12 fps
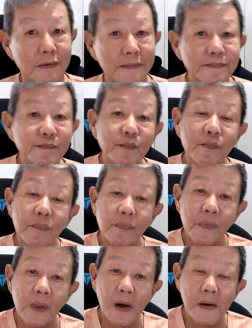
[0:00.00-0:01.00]

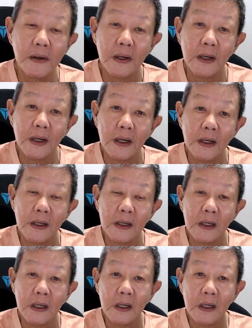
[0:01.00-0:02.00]

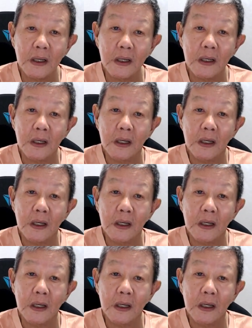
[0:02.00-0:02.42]
[no speech]